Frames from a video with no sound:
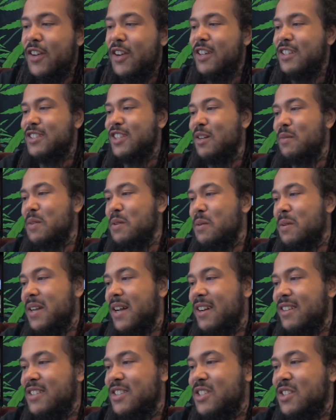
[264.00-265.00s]
There's no me
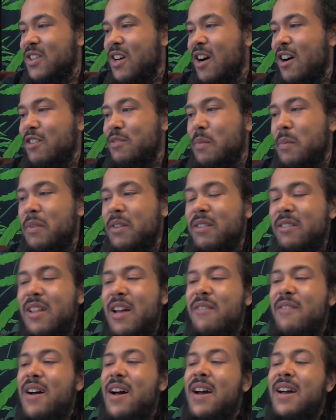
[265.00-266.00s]
without you. Always really
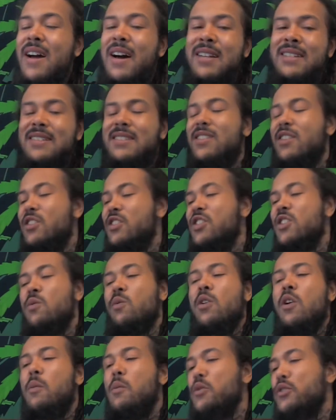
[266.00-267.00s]
live high, honest, the
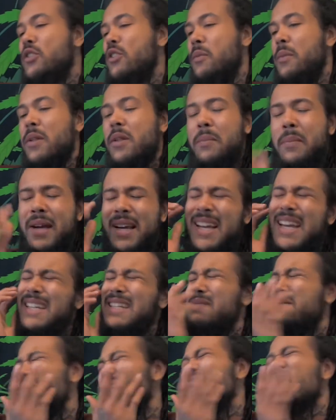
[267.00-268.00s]
gentleman, humble, something like that.
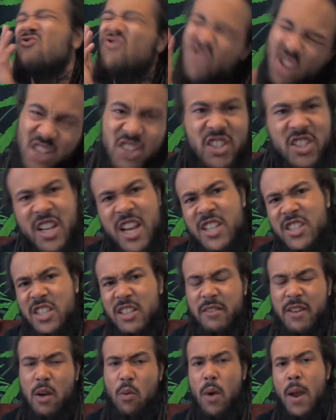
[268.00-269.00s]
Goddamn, sexy and ass
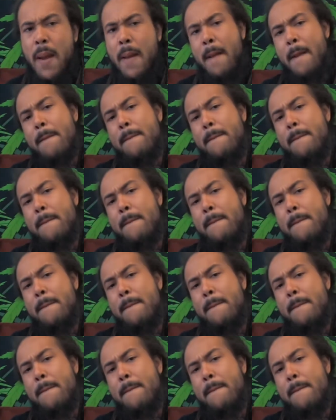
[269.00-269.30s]
giving that way.